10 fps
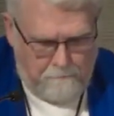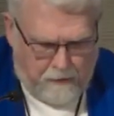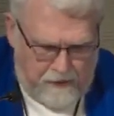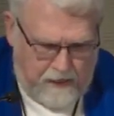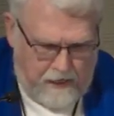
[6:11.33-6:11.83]

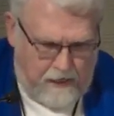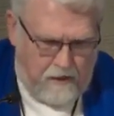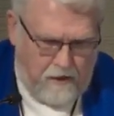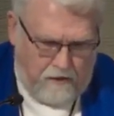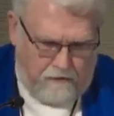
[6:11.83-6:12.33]
By the
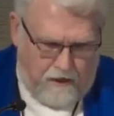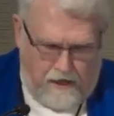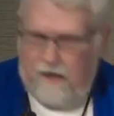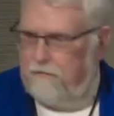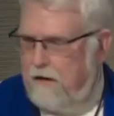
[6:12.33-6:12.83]
end of our
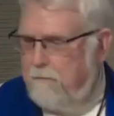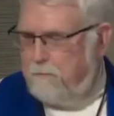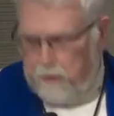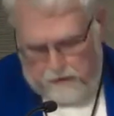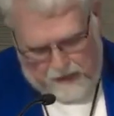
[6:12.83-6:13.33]

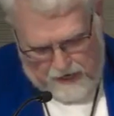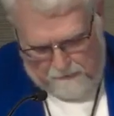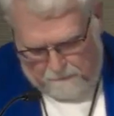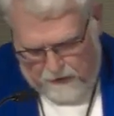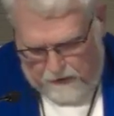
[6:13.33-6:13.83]
Advent boot camp,